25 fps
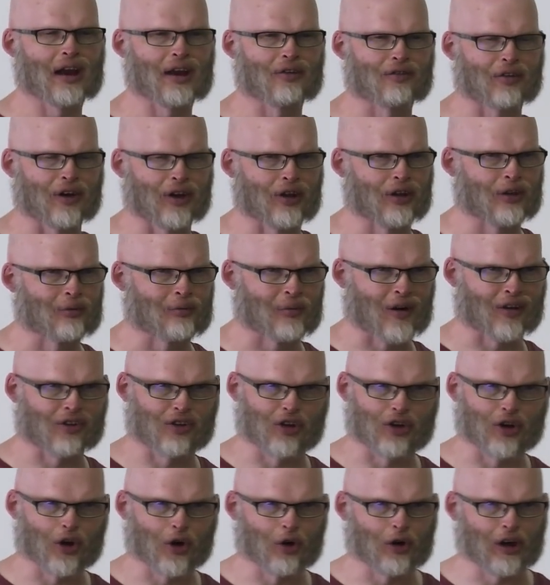live in
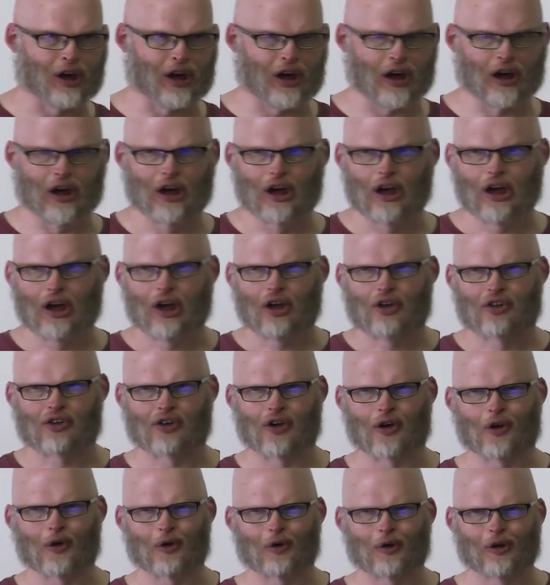Macedonia.
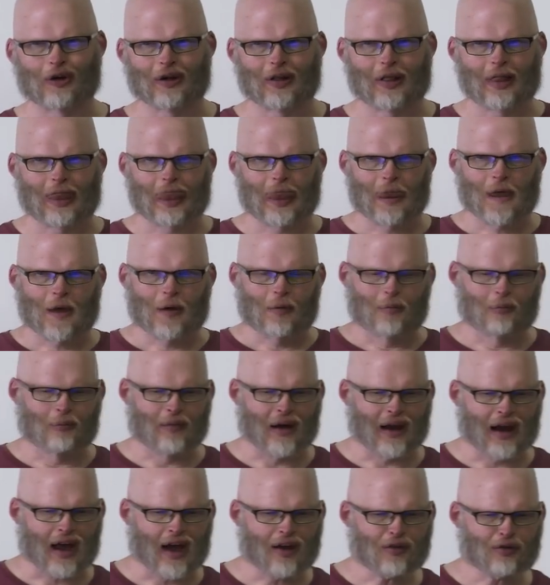So
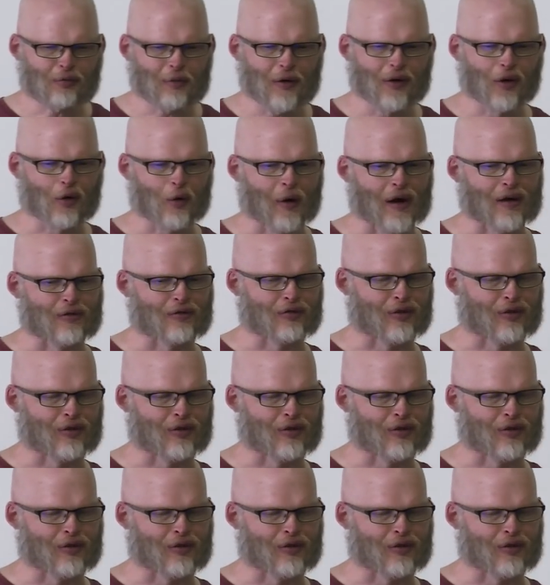my life's been quite